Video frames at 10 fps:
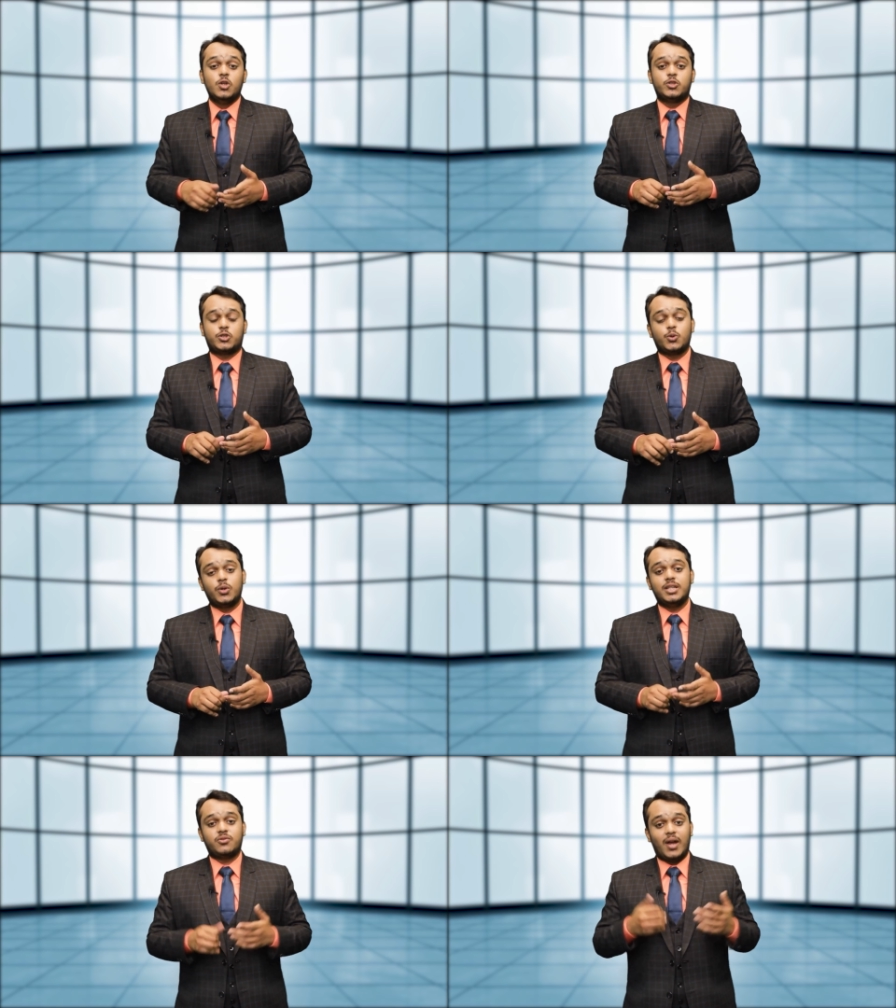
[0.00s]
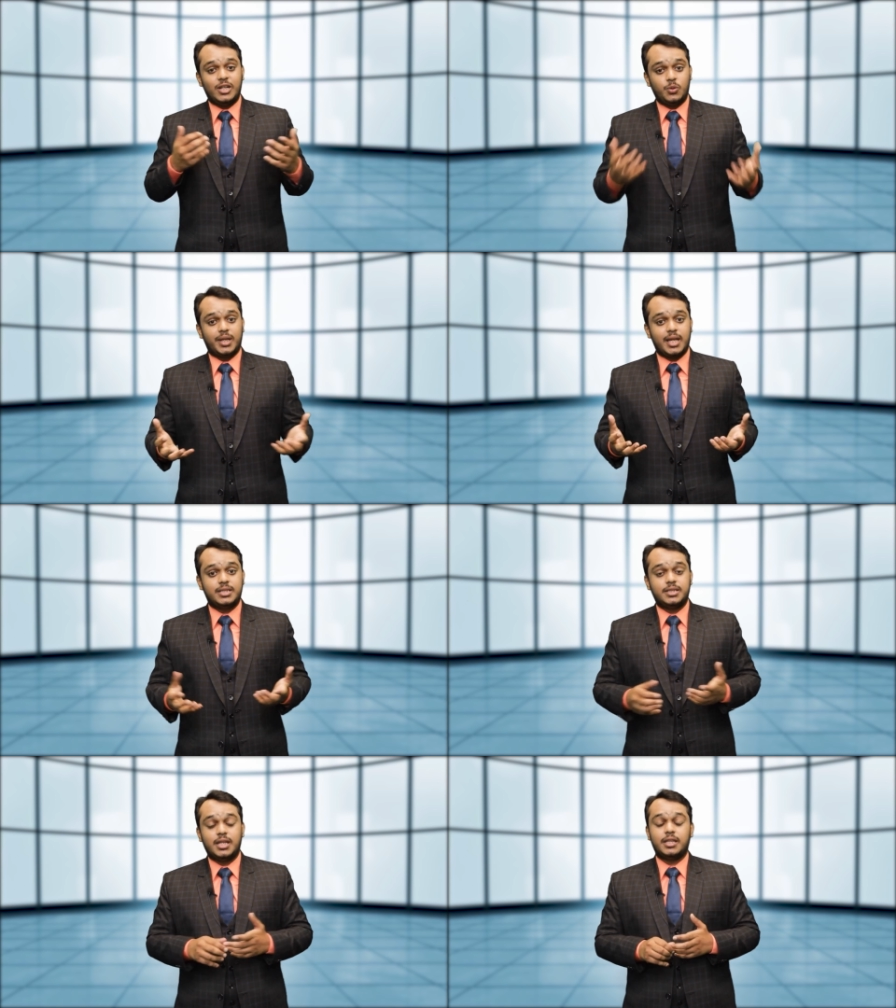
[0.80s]
So students, while doing
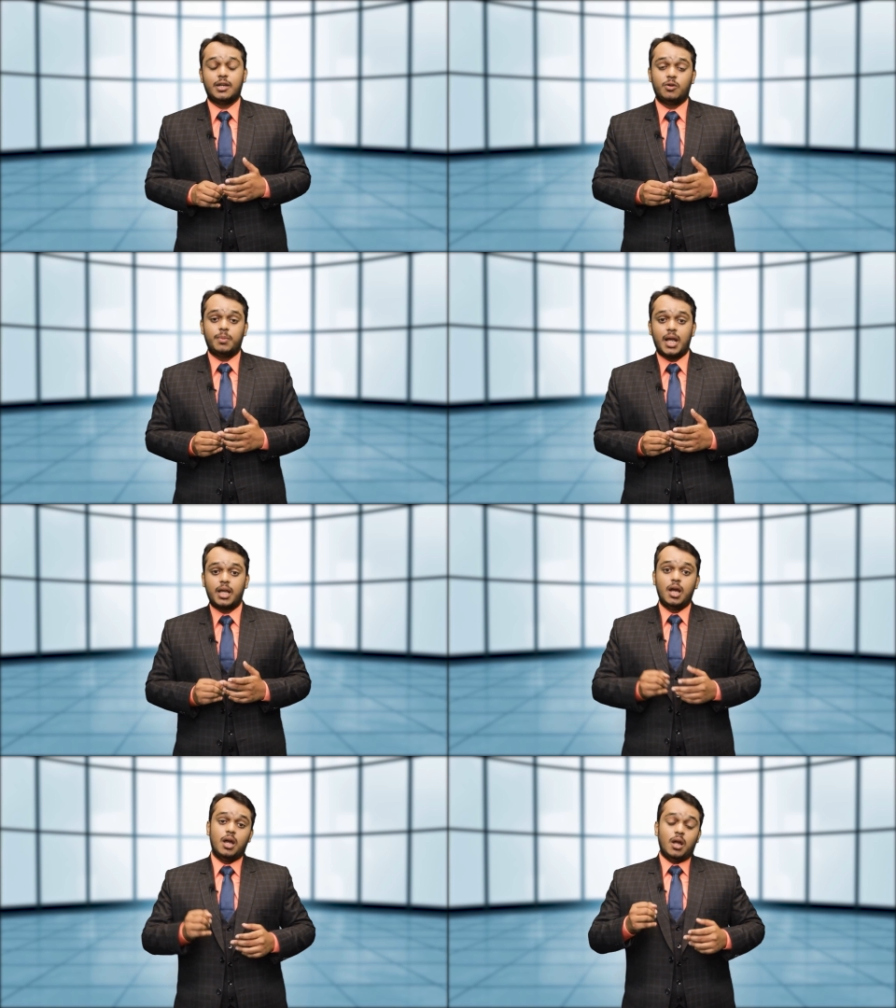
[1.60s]
ACCA, they would be like,